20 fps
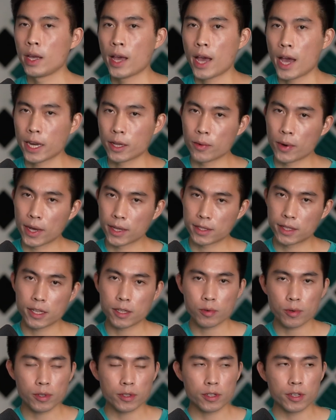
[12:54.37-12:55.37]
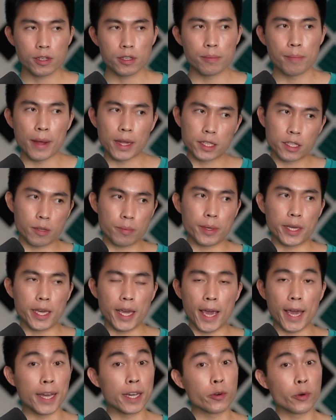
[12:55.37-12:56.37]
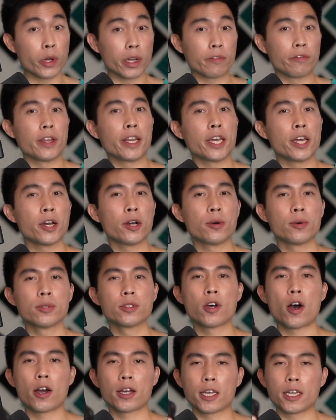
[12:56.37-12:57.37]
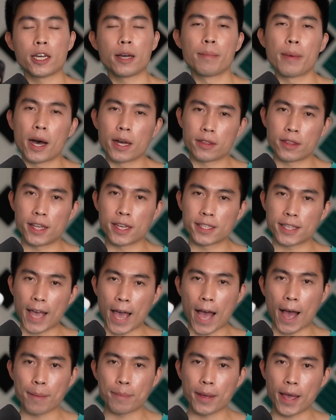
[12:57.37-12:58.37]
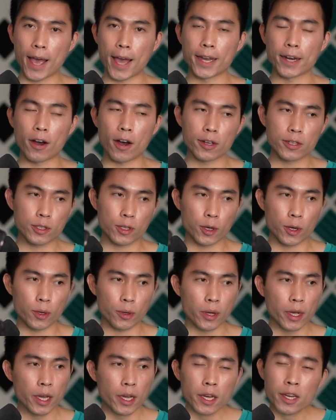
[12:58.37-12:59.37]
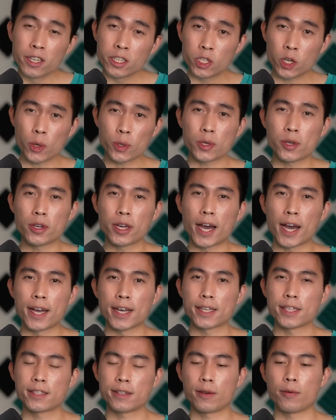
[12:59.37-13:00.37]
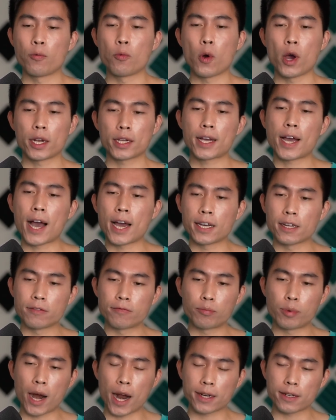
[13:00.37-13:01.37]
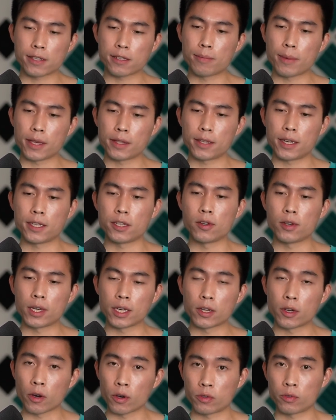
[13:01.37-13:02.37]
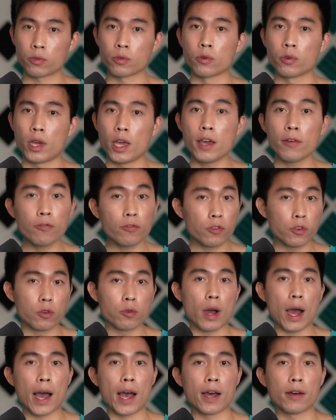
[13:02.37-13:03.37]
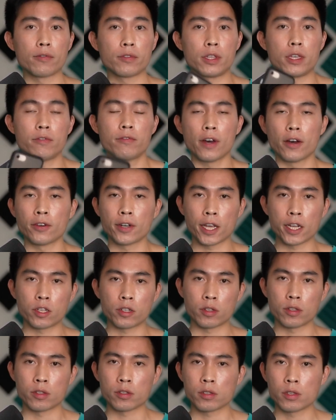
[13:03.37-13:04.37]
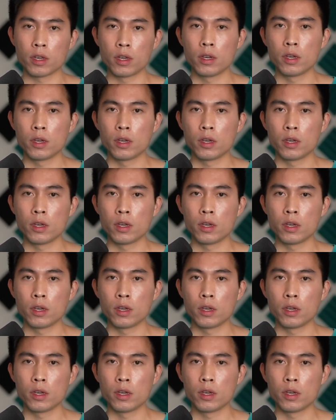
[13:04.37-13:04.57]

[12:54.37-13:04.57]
Anyways, this was just meant to be a quick video talking about this app and also showing you guys what kind of practice method you can go through if you have the foundations